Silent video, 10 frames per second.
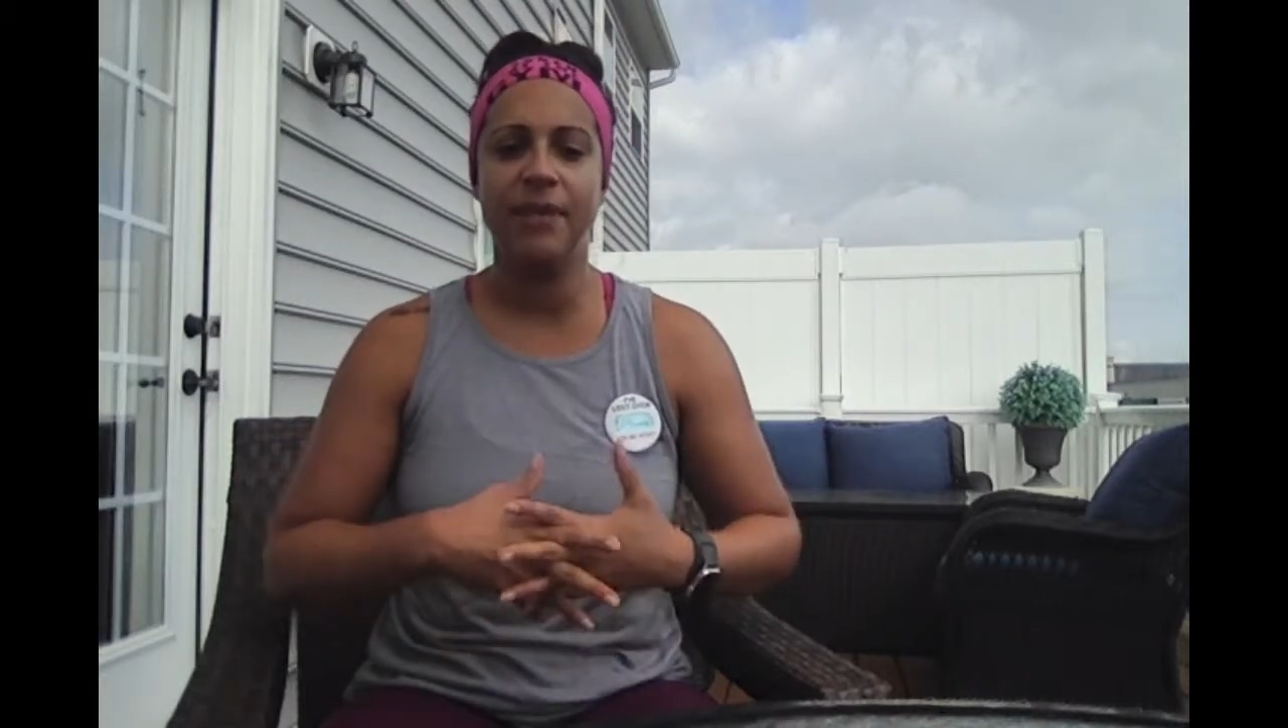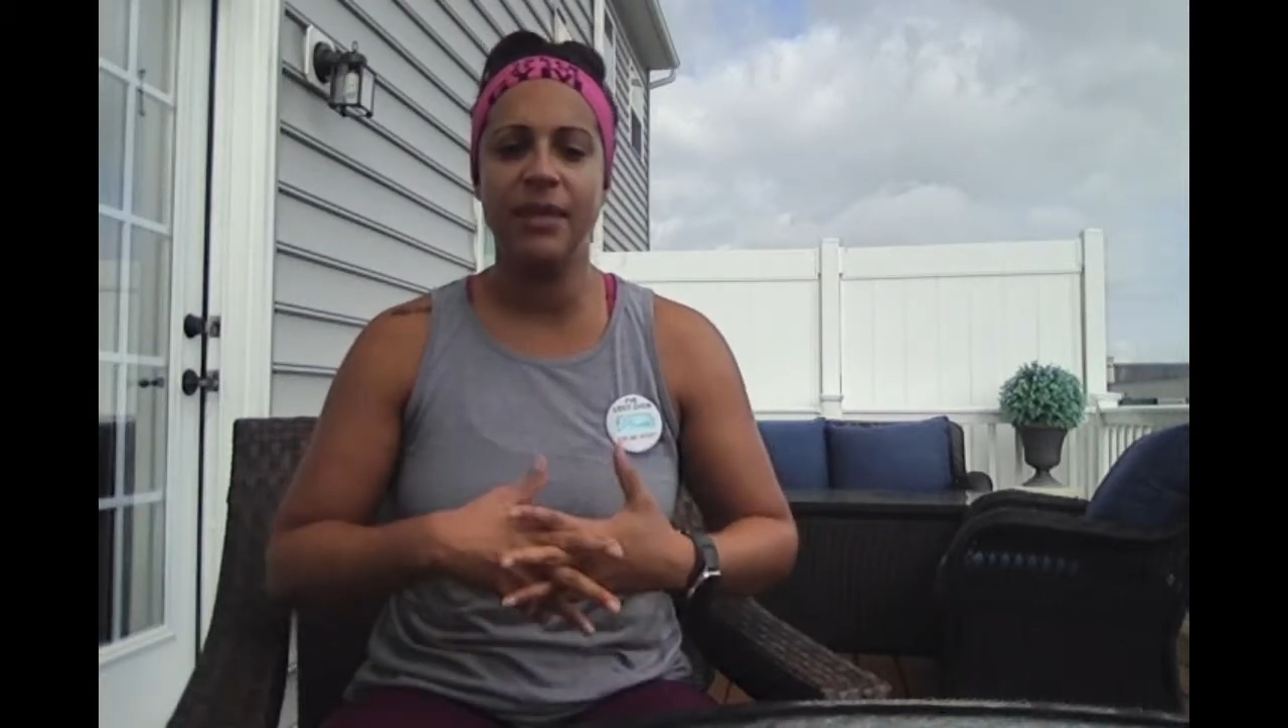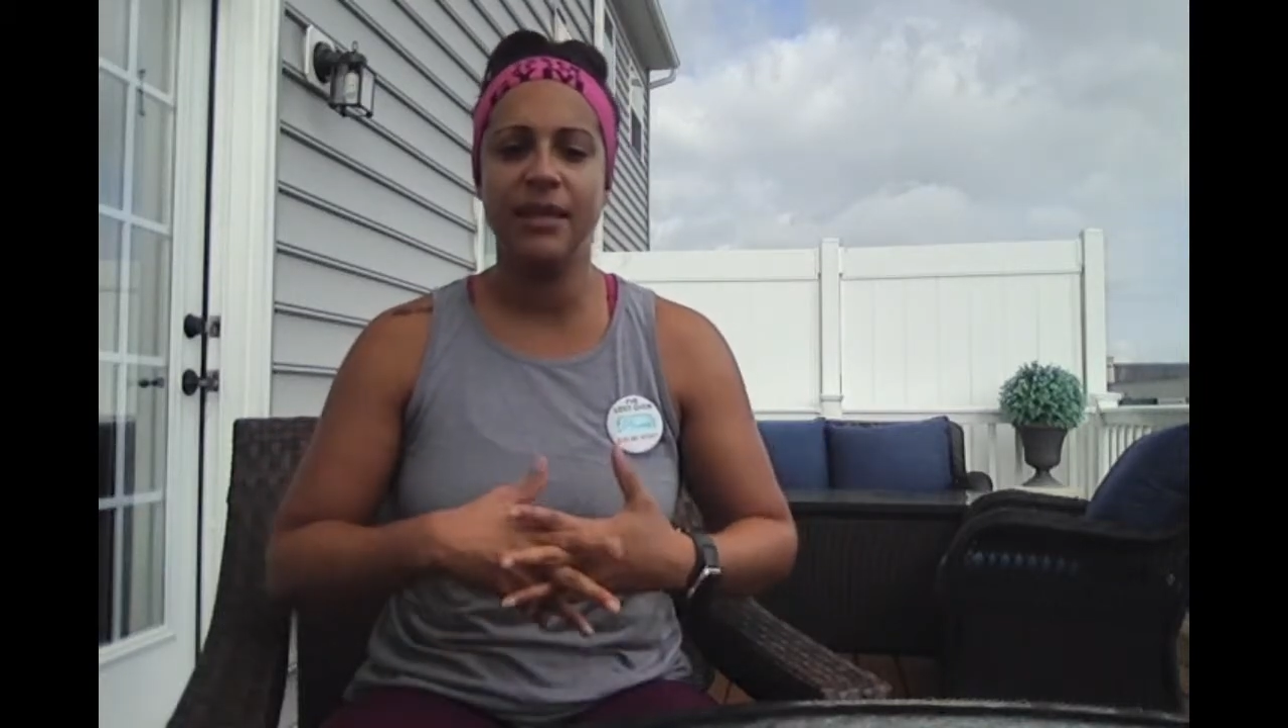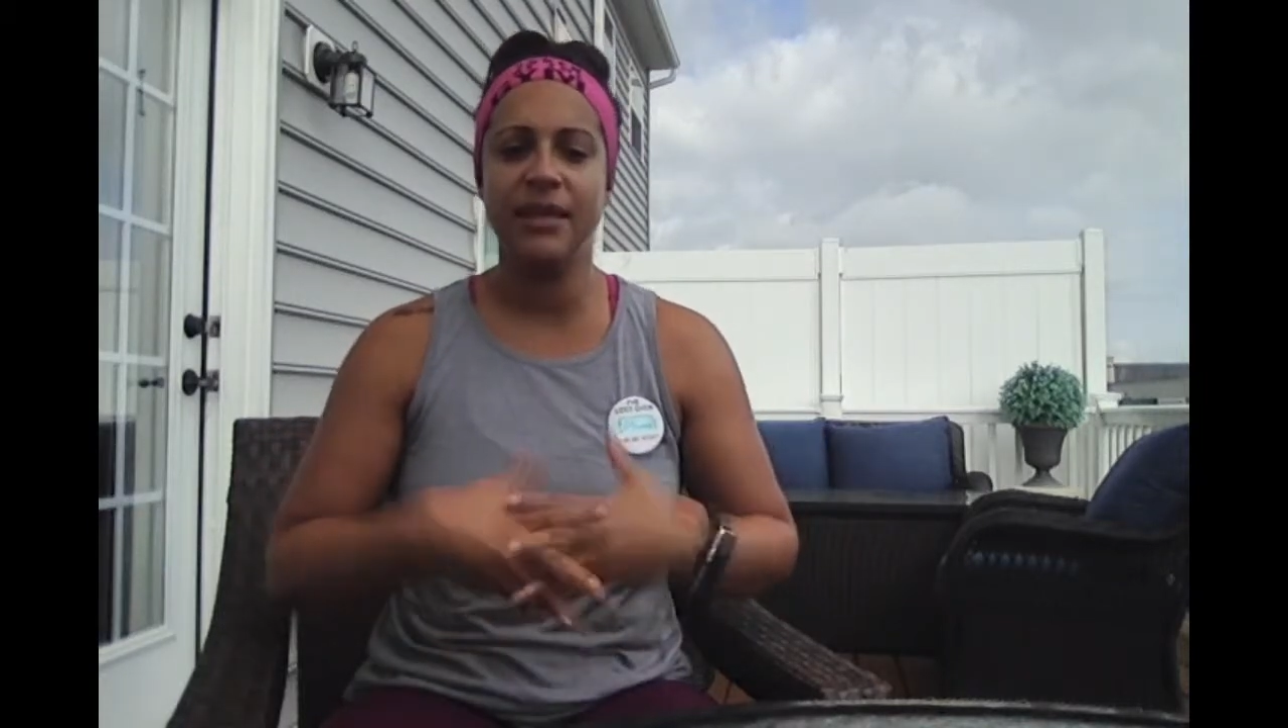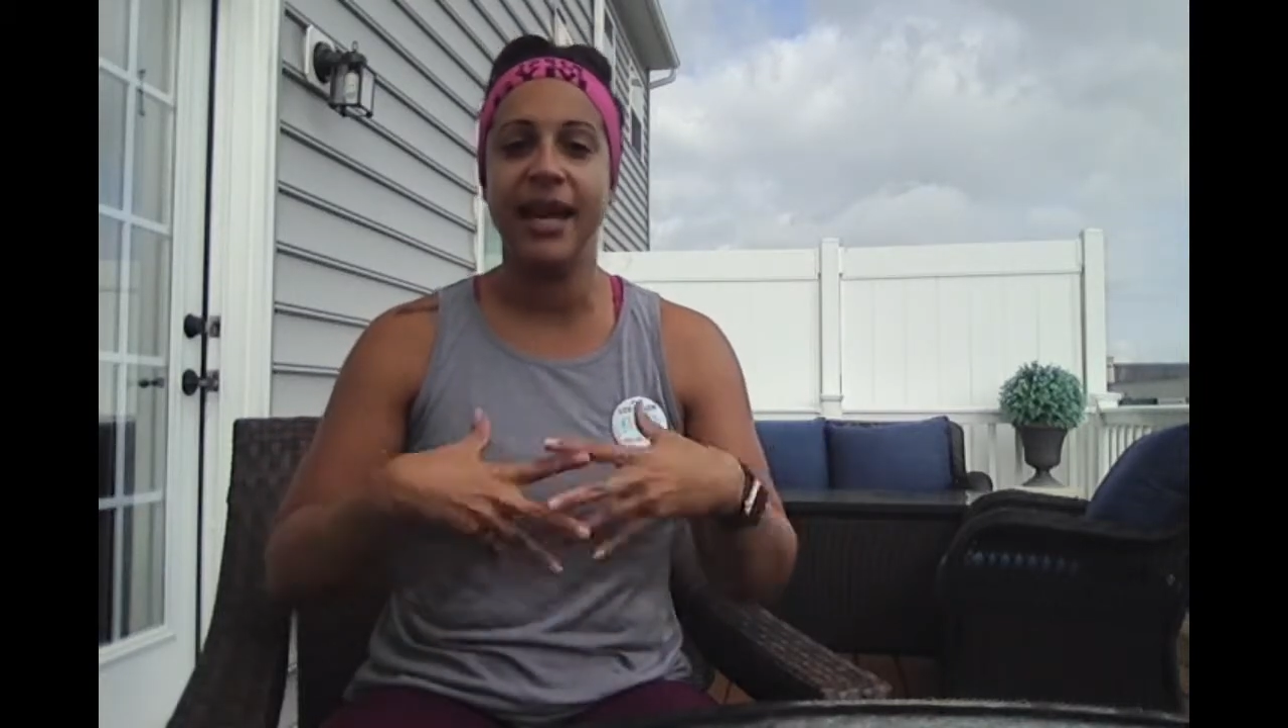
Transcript: means